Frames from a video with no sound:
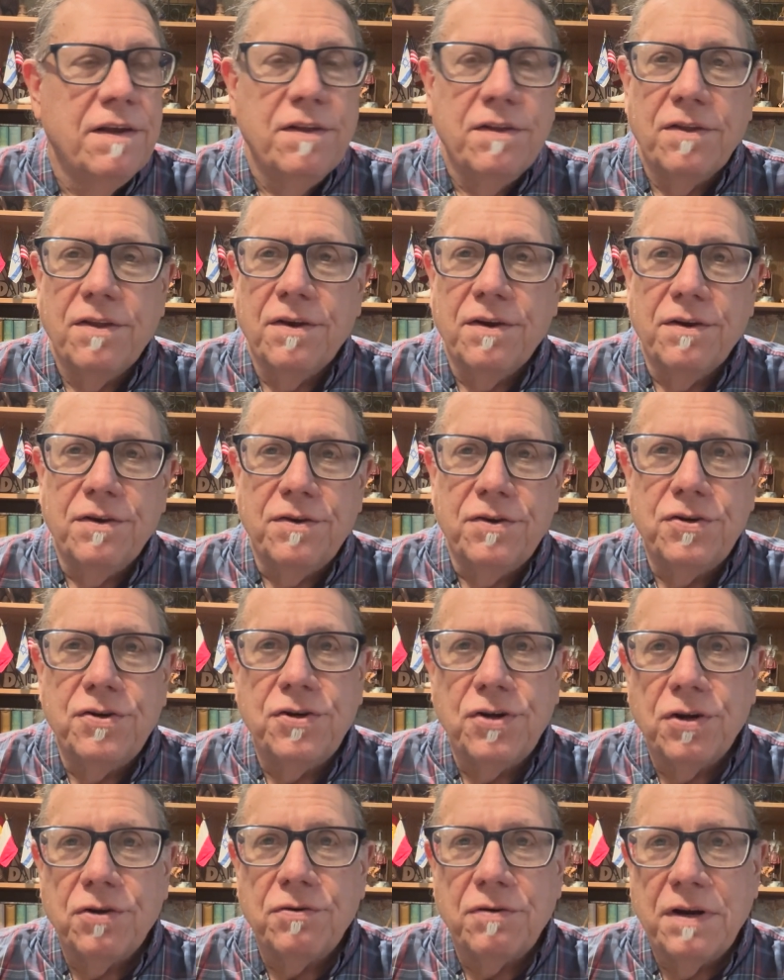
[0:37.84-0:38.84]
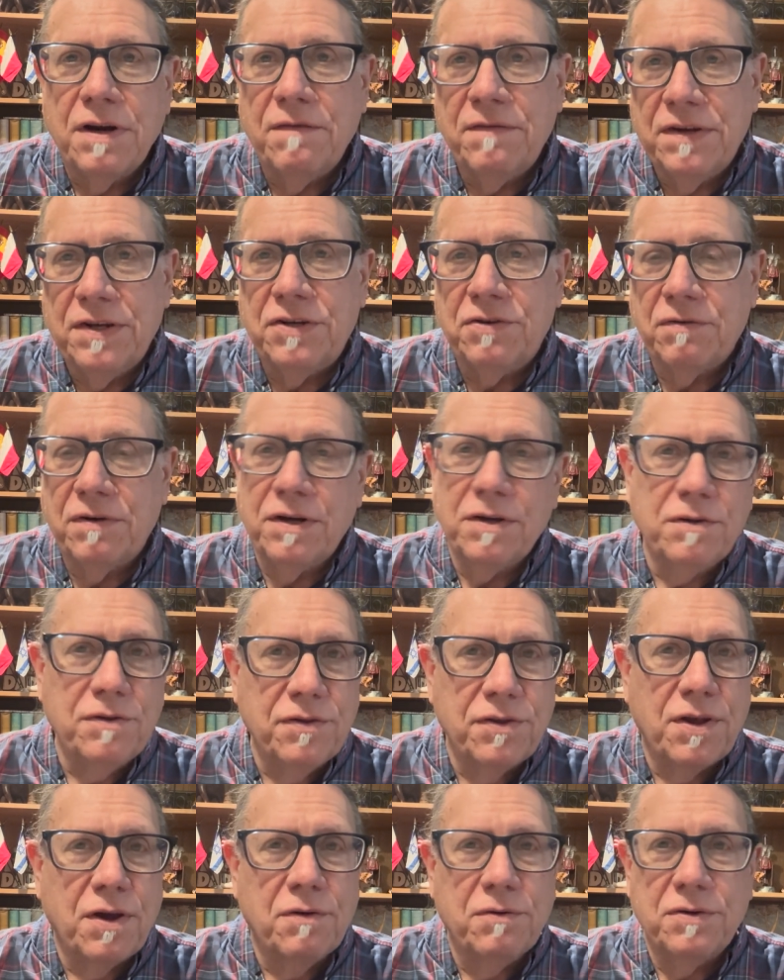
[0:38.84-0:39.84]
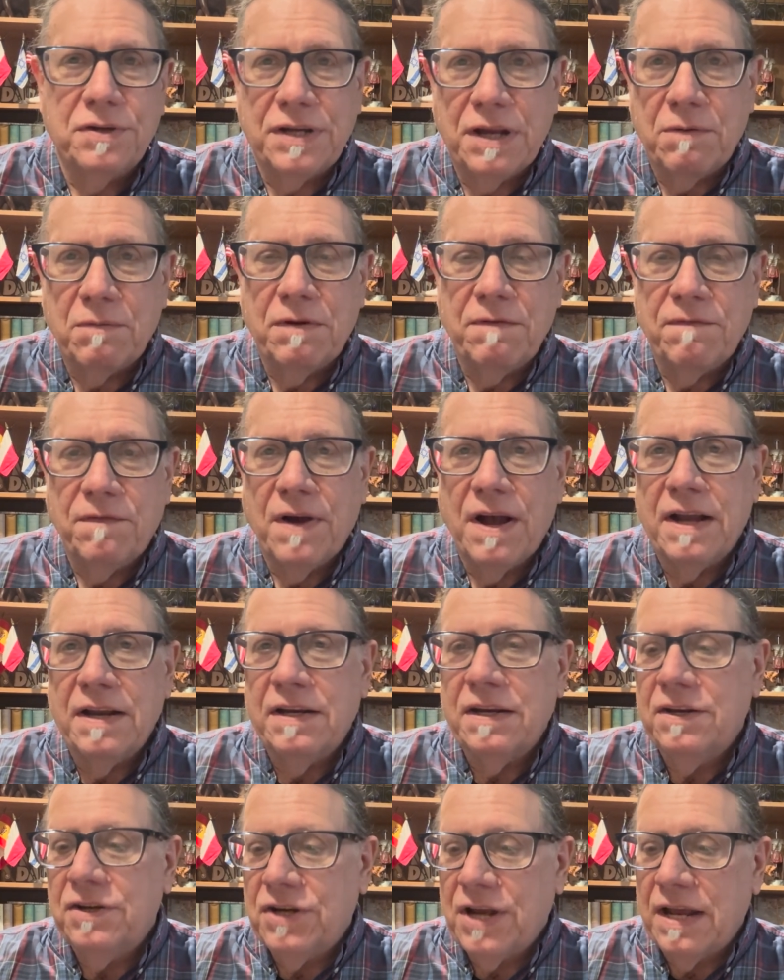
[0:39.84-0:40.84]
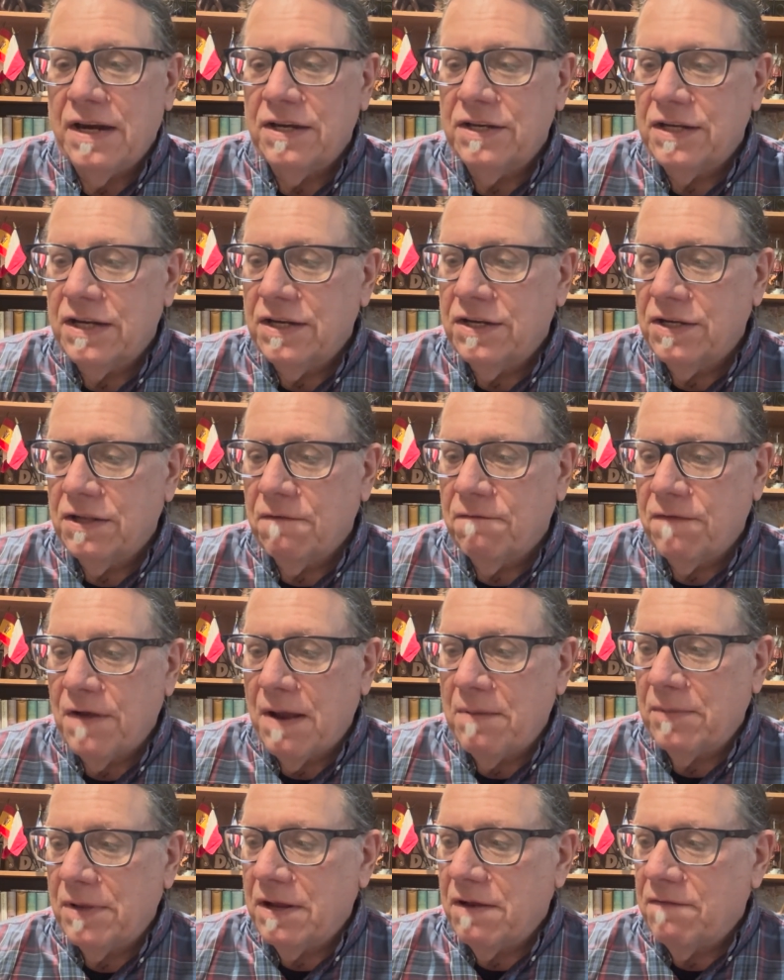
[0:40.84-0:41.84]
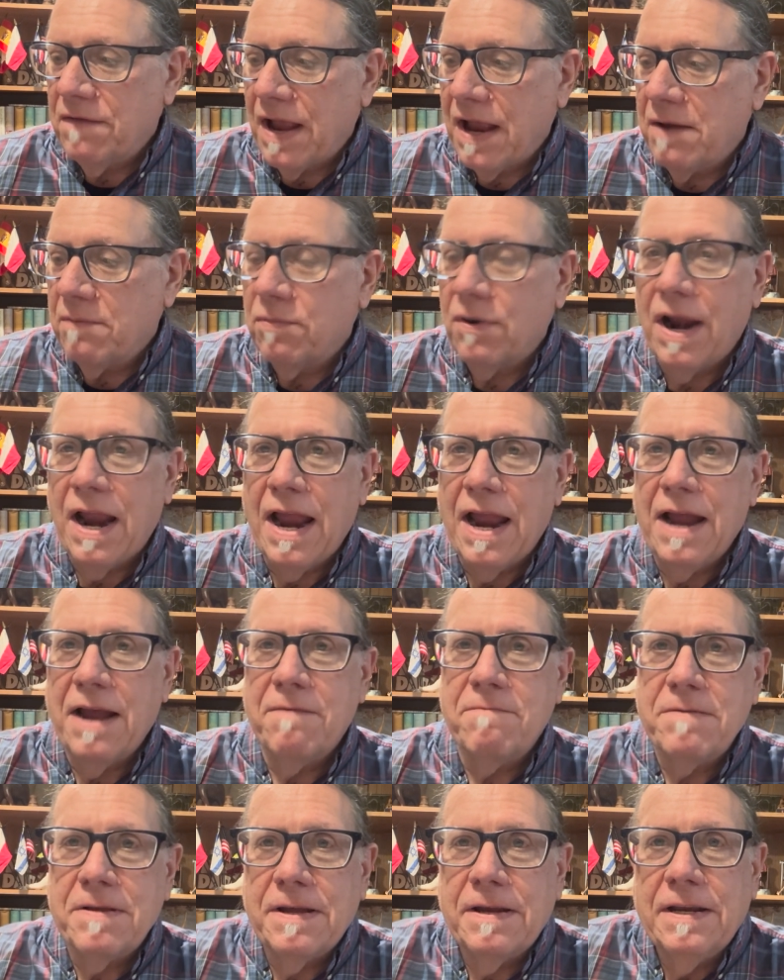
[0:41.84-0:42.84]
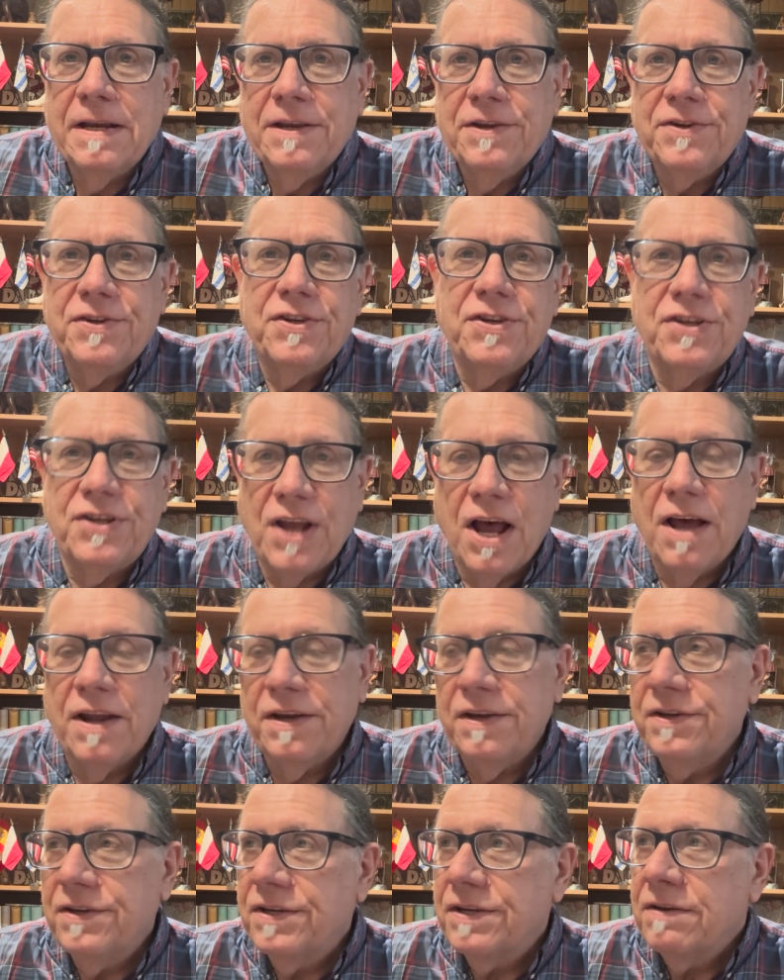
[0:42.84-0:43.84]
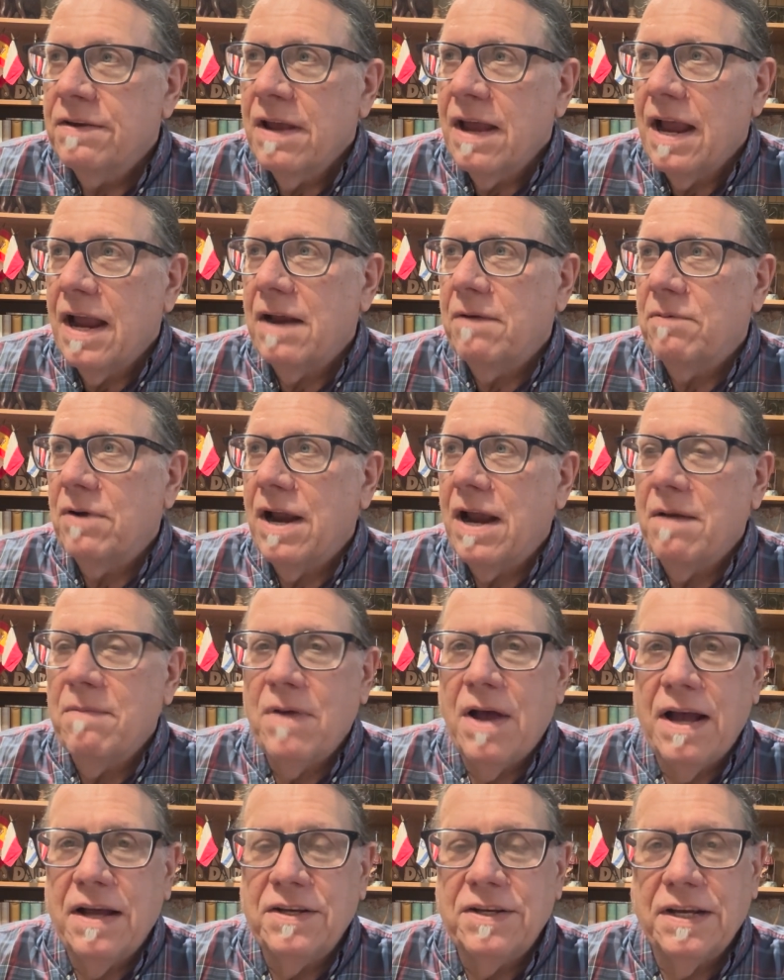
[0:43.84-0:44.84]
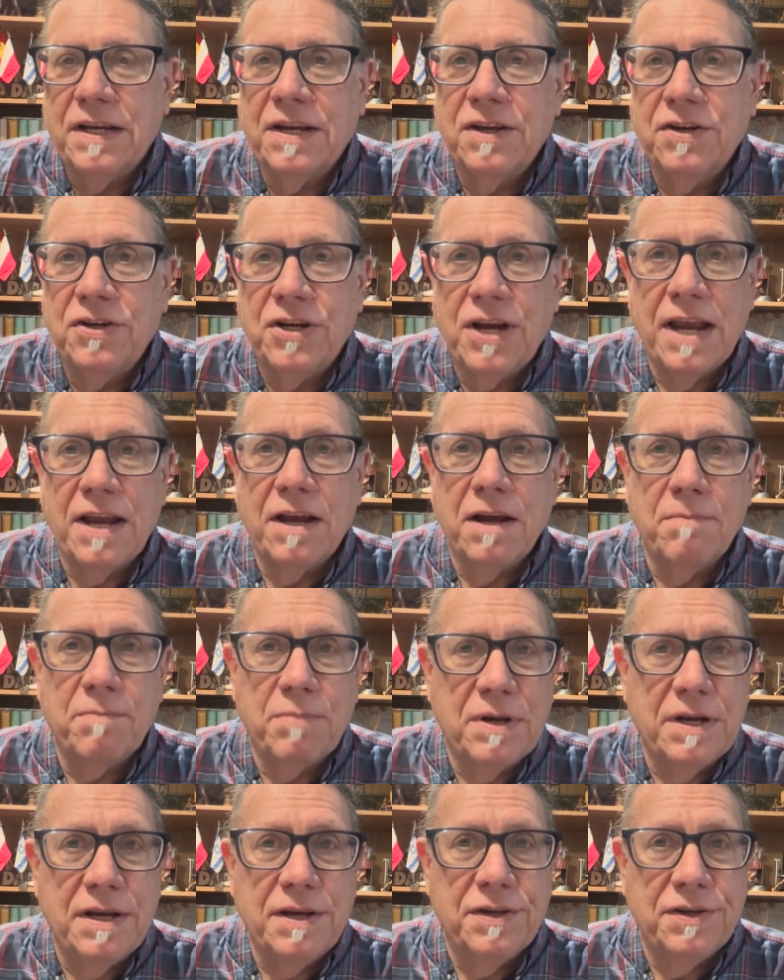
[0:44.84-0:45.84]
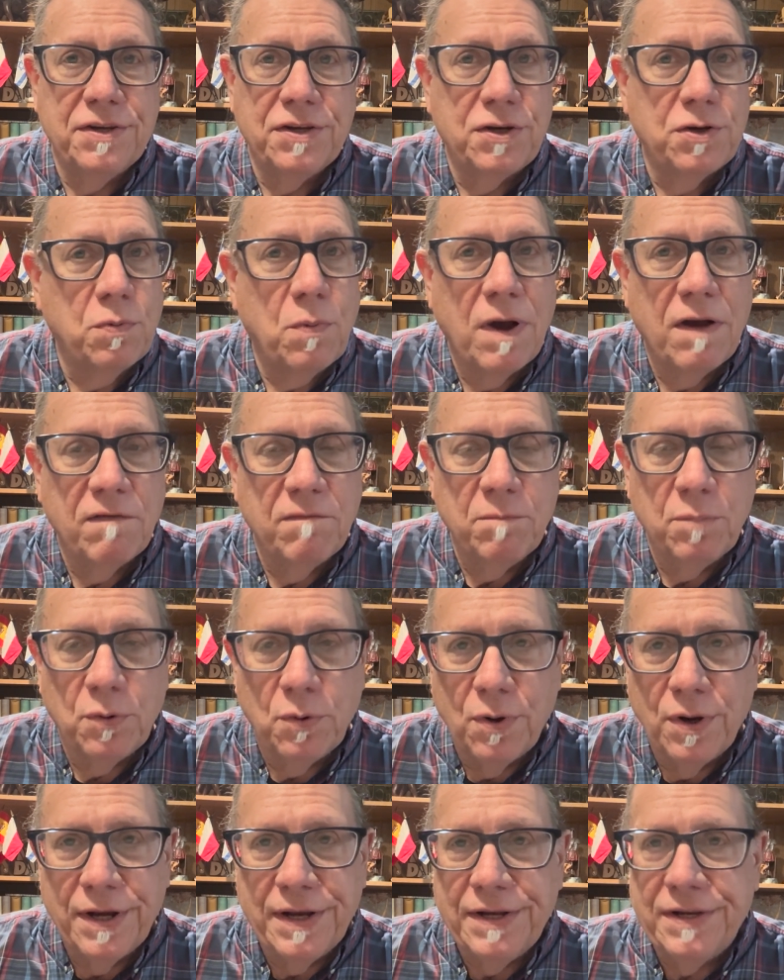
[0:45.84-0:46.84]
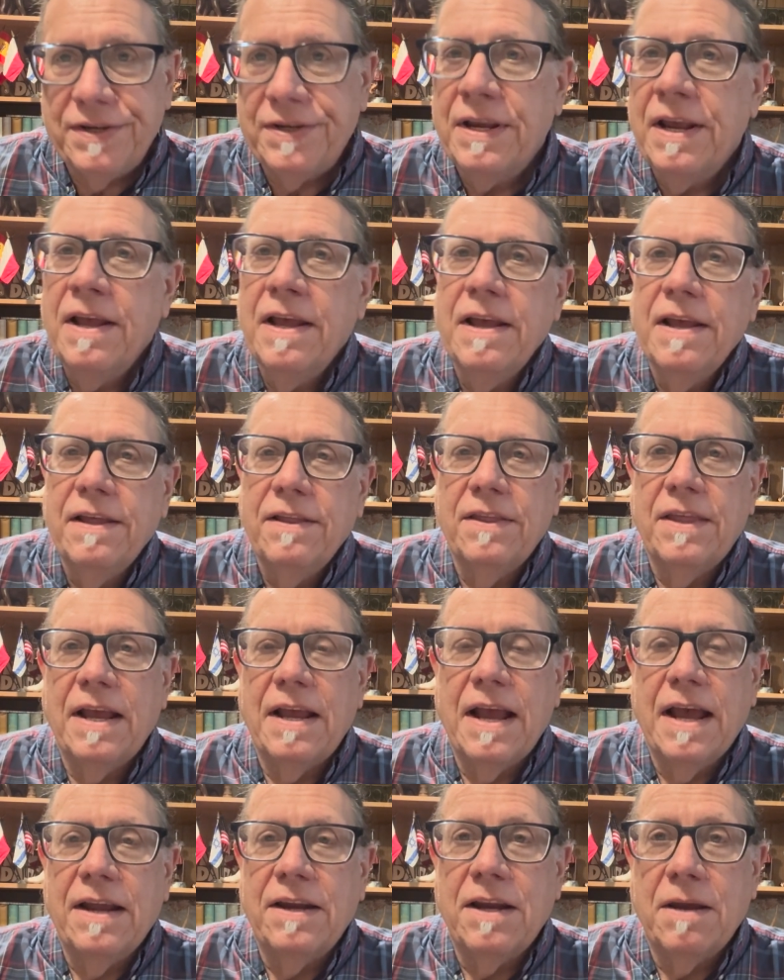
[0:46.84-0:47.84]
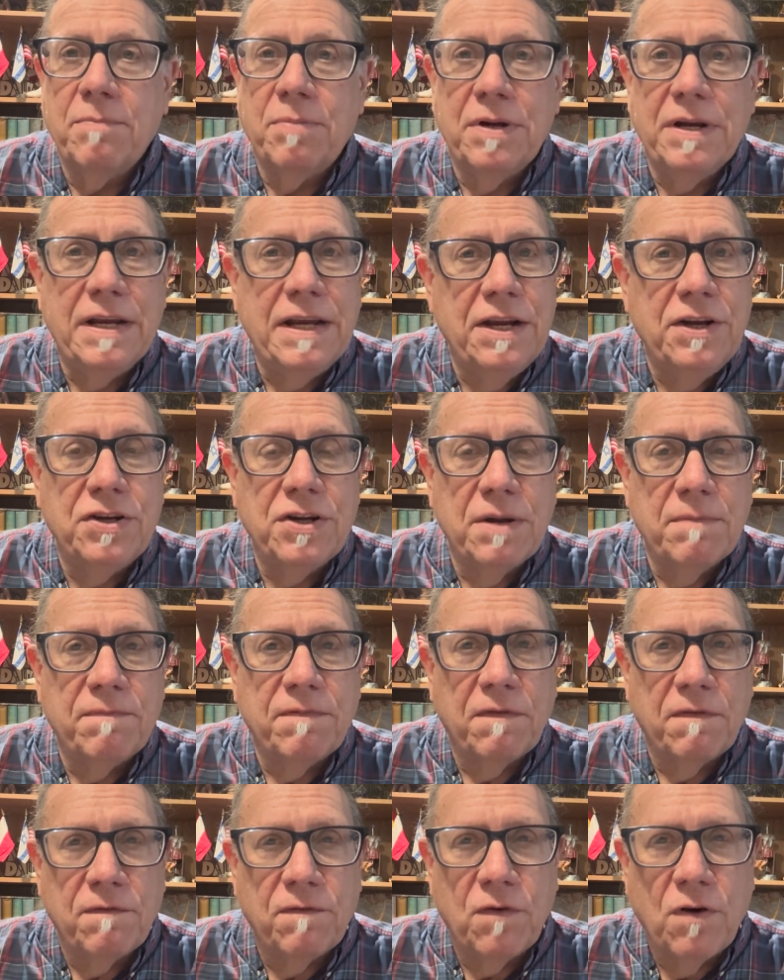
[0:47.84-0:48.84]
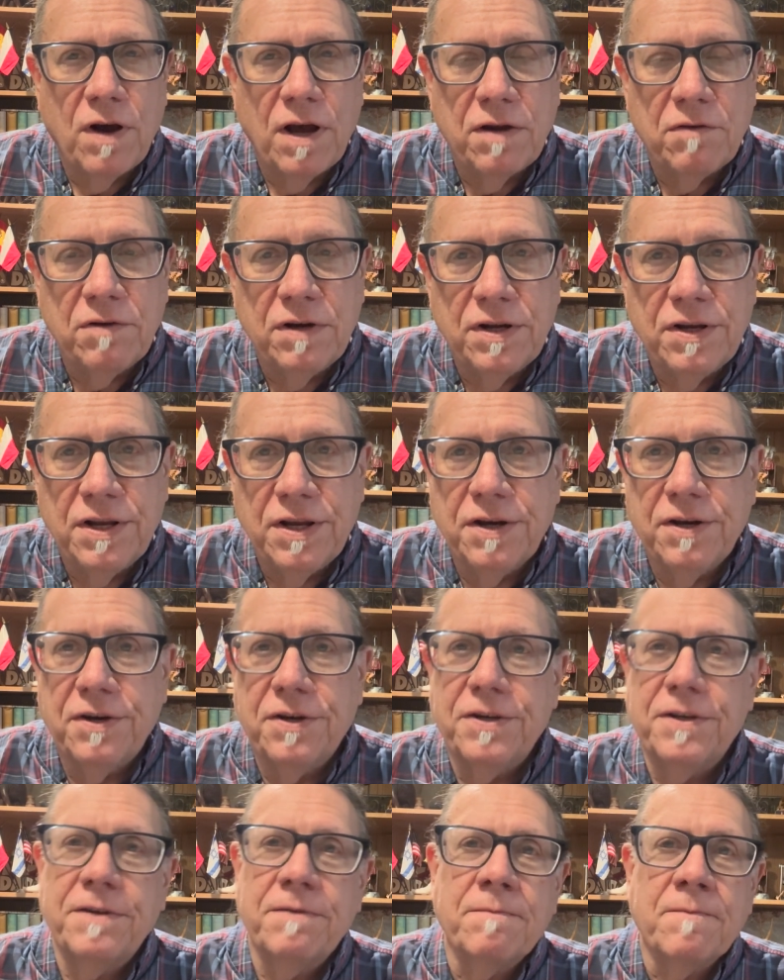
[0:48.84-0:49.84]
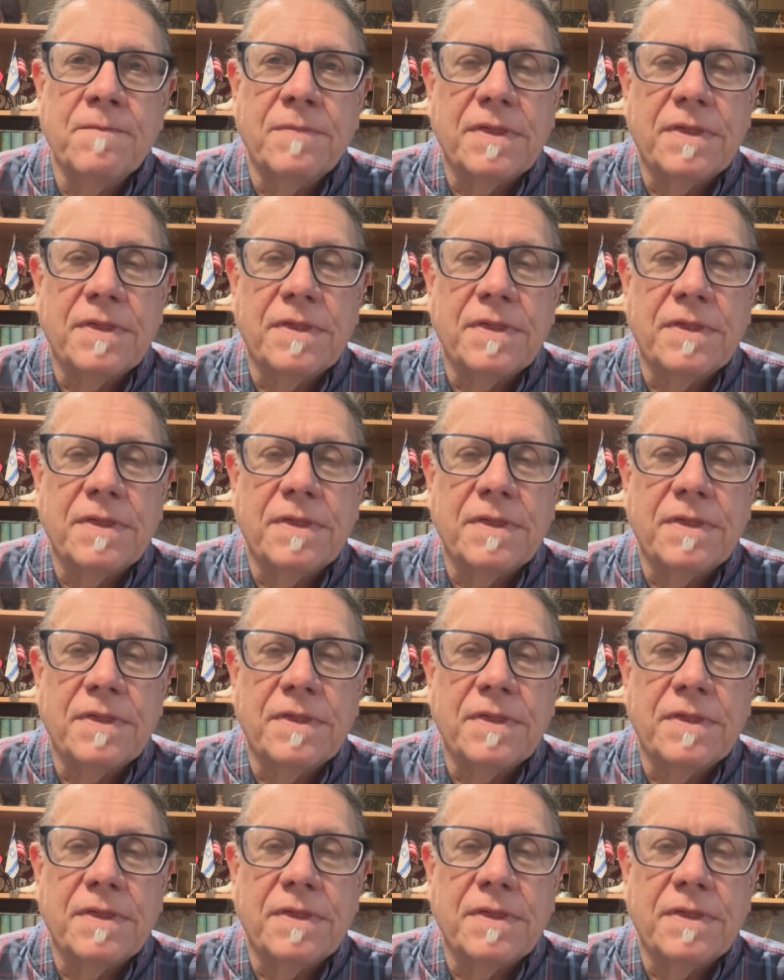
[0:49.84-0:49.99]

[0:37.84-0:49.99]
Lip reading: the children of Israel, those that we find in Genesis, the family of Abraham and his sons, Abraham, Isaac, and Jacob, and his 12 boys, they end up in Egypt for 400 years.